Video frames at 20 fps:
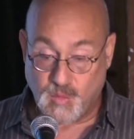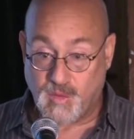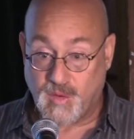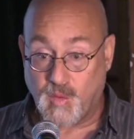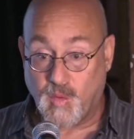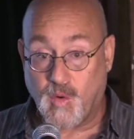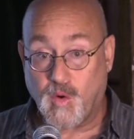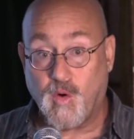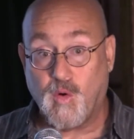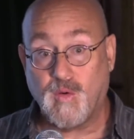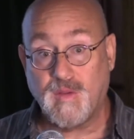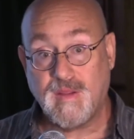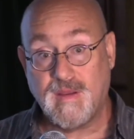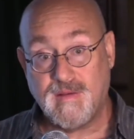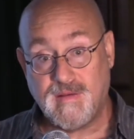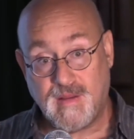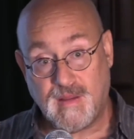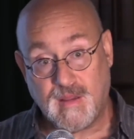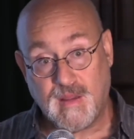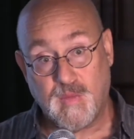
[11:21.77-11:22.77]
We're, we're
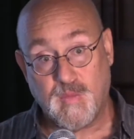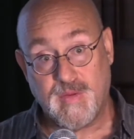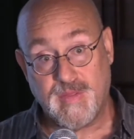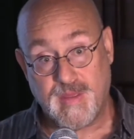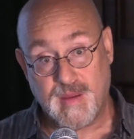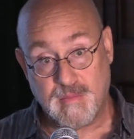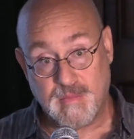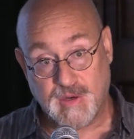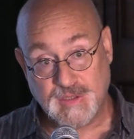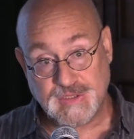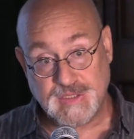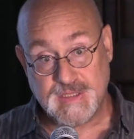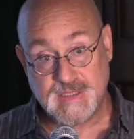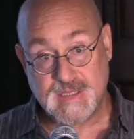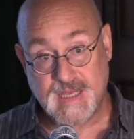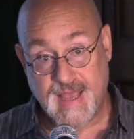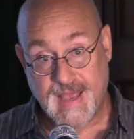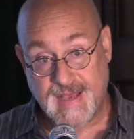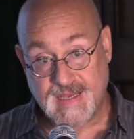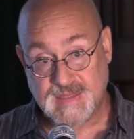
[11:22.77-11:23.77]
only dealing with the
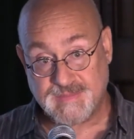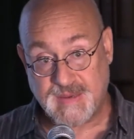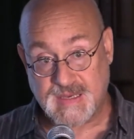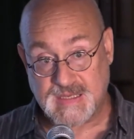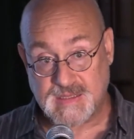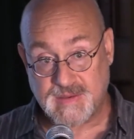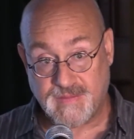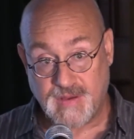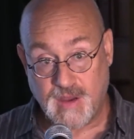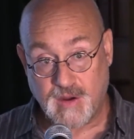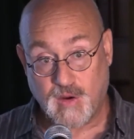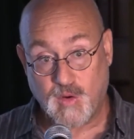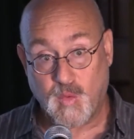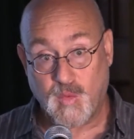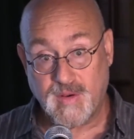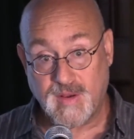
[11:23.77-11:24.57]
emergency aspects of hunger.